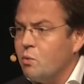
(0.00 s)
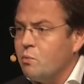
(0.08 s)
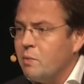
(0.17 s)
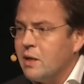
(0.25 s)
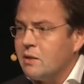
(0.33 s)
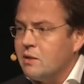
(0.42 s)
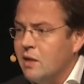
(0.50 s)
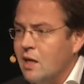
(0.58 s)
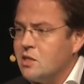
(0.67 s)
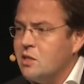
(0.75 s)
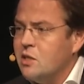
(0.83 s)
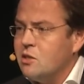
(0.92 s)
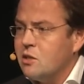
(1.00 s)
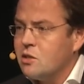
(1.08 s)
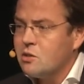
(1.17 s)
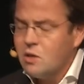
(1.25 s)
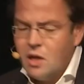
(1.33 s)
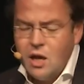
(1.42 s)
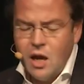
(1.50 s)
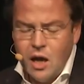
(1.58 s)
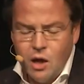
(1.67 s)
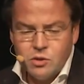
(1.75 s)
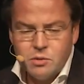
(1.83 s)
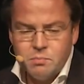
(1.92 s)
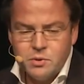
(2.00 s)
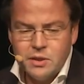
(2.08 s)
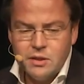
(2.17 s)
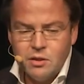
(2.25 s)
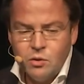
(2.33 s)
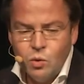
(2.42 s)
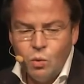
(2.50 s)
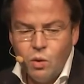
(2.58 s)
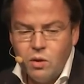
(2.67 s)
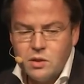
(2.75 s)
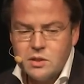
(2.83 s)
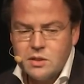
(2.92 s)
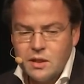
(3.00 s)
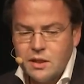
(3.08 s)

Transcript: we make nice details, how to put in the new walls